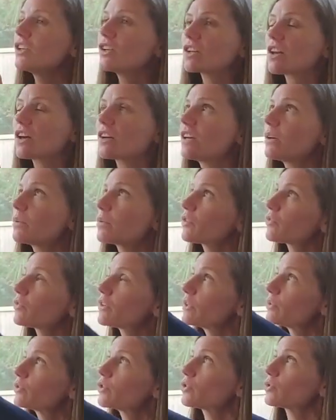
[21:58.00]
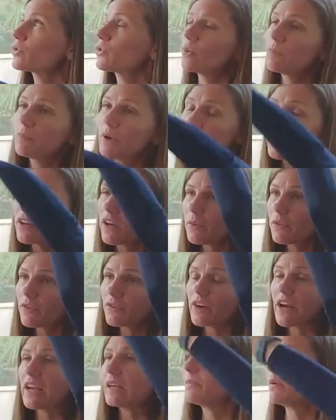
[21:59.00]
looked like it was a real doddle. Putting up the
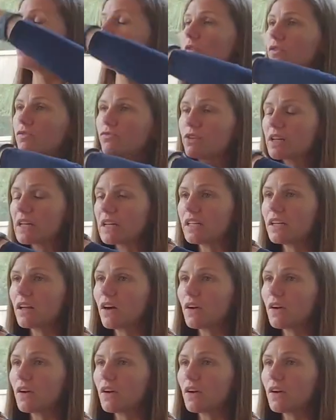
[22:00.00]
frame, it was really